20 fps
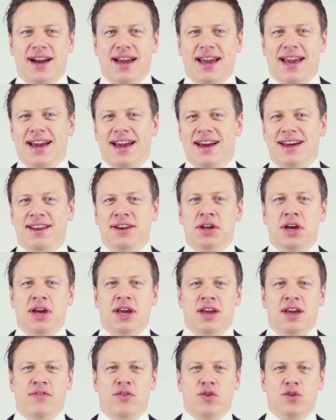And
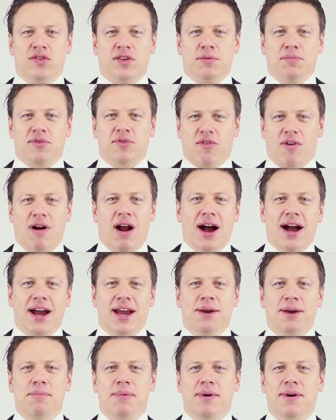if you
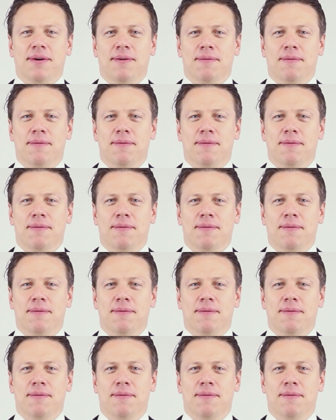subscribe,